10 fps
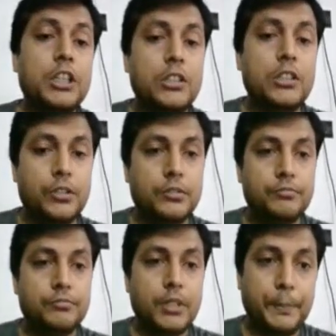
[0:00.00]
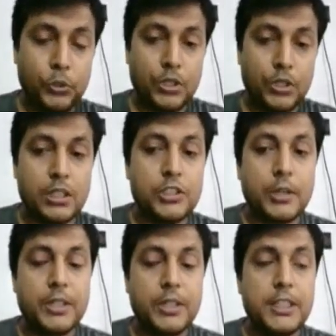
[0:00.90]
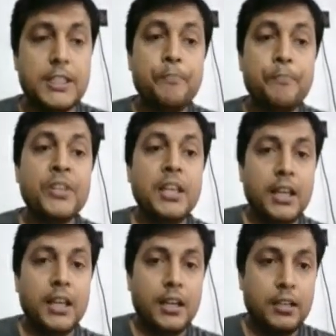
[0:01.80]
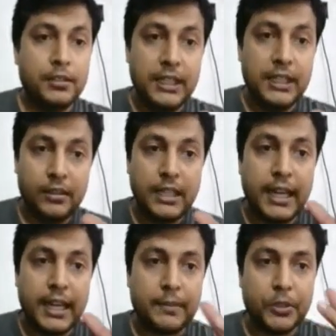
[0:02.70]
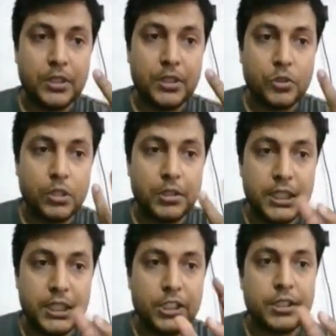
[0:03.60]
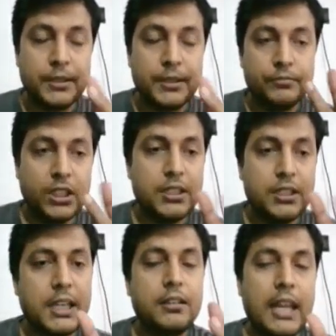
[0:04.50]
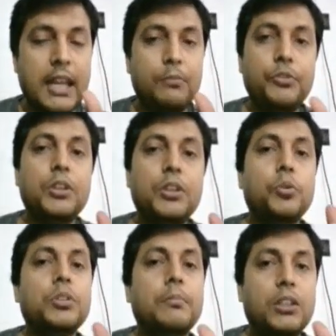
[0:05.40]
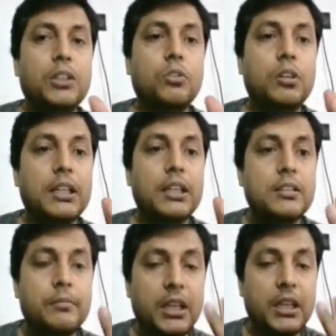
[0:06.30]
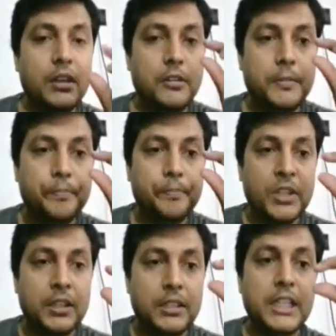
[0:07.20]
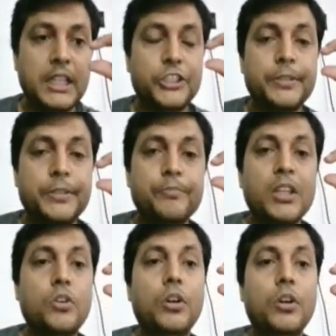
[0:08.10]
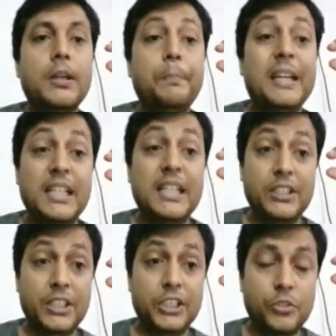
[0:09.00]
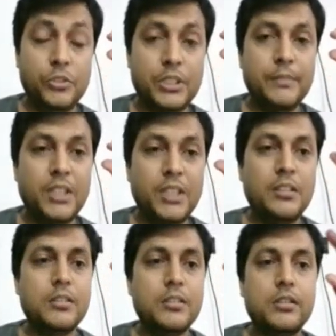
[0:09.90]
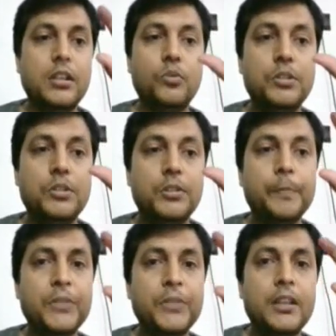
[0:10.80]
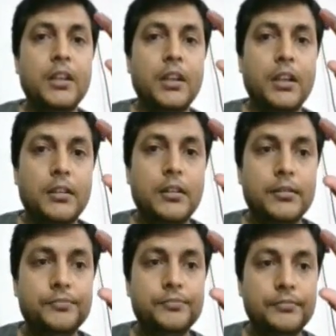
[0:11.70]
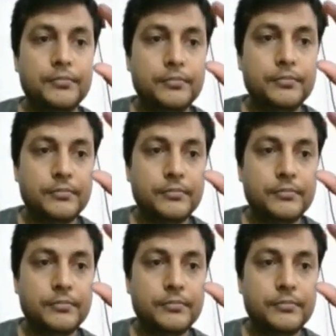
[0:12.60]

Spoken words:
pure culture. Pure culture means in that particular dish, inside lab, we grow the microorganism in a dish called Petri dish. Okay, it is a circular uh,